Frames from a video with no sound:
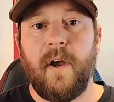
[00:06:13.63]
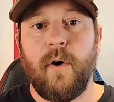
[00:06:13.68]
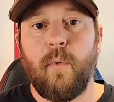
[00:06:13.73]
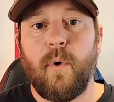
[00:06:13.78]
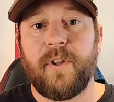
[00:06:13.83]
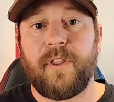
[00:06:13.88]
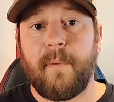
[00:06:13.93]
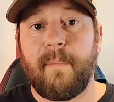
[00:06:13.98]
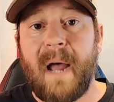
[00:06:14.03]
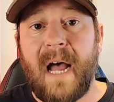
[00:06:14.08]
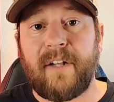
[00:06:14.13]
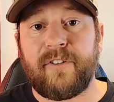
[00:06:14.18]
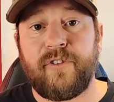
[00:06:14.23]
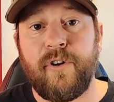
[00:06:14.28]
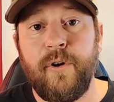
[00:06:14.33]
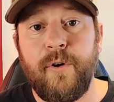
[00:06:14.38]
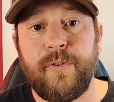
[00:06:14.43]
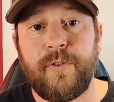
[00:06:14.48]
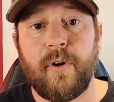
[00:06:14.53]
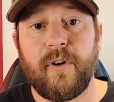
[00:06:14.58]
with about
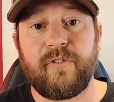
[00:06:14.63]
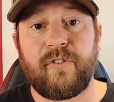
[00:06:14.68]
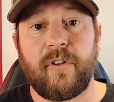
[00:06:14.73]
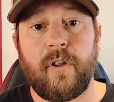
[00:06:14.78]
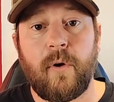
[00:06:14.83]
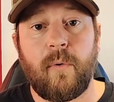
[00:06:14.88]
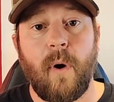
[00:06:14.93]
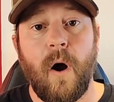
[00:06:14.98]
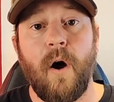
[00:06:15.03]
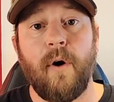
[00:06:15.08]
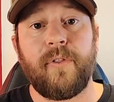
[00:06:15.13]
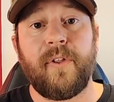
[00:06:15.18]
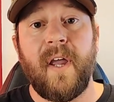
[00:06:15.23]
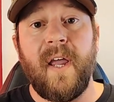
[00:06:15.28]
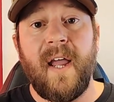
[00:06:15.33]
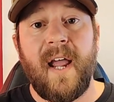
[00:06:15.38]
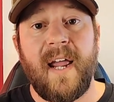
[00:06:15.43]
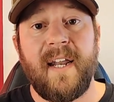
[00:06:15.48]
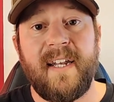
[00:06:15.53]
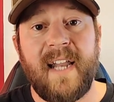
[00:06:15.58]
2/3 of the growth
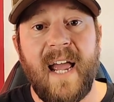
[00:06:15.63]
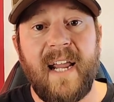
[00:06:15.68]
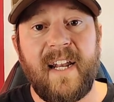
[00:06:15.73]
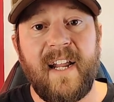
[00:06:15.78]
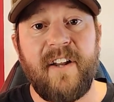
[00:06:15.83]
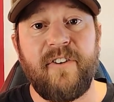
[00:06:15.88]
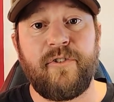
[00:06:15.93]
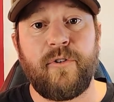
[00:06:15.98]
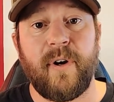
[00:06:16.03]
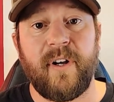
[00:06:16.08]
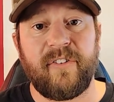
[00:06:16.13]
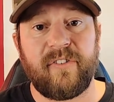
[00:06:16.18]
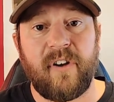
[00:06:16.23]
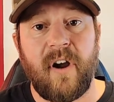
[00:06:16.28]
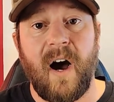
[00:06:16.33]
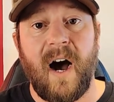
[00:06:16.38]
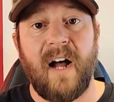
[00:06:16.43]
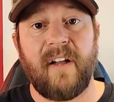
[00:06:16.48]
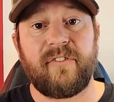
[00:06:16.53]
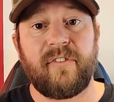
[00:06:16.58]
in net interest
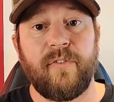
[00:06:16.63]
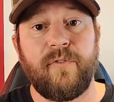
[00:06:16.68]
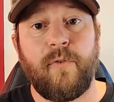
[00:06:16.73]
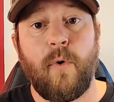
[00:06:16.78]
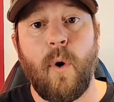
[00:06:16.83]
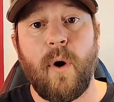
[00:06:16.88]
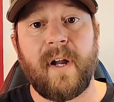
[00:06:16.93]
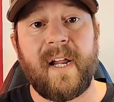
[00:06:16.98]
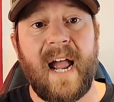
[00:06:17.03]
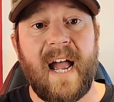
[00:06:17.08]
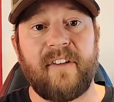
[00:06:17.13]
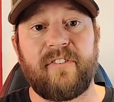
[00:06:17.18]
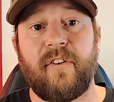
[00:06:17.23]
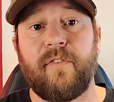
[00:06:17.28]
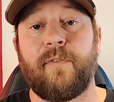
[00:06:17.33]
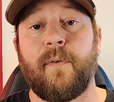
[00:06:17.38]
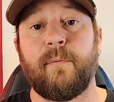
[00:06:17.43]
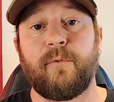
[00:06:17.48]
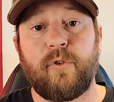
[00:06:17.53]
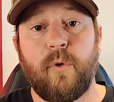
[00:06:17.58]
costs forecasted
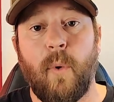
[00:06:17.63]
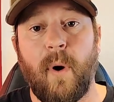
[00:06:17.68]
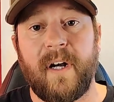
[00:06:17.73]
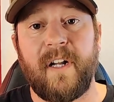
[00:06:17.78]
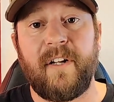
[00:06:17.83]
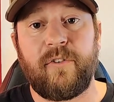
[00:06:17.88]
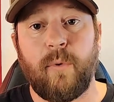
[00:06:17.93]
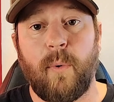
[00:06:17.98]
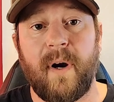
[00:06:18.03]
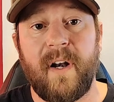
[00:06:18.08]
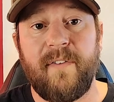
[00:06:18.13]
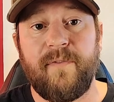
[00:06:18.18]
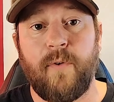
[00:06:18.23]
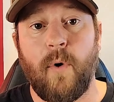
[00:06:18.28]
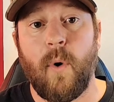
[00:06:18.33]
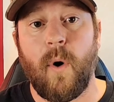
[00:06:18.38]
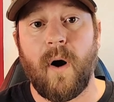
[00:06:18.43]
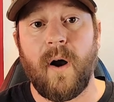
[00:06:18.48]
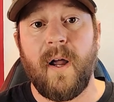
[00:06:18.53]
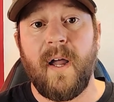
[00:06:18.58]
from
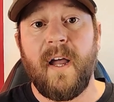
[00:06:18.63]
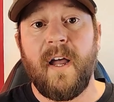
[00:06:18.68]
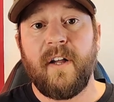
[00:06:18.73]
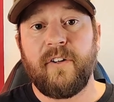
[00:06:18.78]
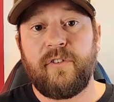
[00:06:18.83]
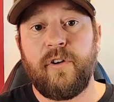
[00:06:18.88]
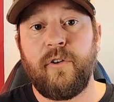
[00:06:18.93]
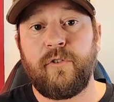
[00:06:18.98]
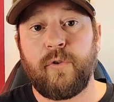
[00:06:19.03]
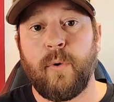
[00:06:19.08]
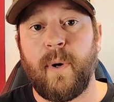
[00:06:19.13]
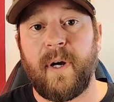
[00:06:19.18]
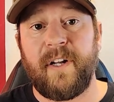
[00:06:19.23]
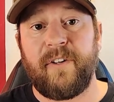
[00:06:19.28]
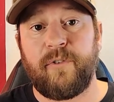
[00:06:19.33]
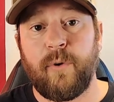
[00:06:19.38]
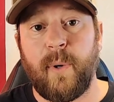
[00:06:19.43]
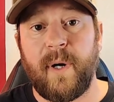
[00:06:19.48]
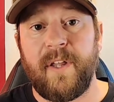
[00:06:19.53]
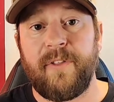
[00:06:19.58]
2024 to
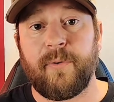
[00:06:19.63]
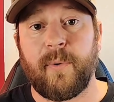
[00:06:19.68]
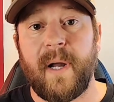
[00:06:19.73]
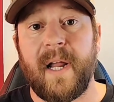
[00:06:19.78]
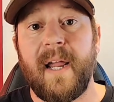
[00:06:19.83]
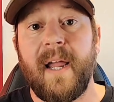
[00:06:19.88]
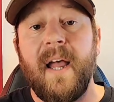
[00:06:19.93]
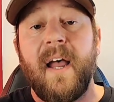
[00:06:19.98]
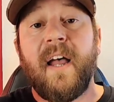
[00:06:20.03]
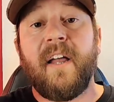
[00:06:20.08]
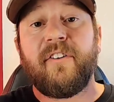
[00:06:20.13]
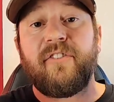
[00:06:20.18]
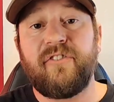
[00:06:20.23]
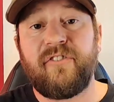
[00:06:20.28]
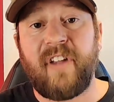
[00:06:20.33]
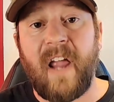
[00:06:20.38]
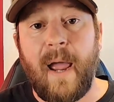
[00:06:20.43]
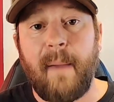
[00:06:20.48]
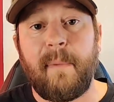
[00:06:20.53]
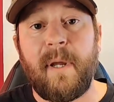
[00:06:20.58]
2023
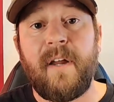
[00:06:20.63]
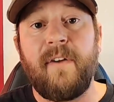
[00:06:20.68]
stemming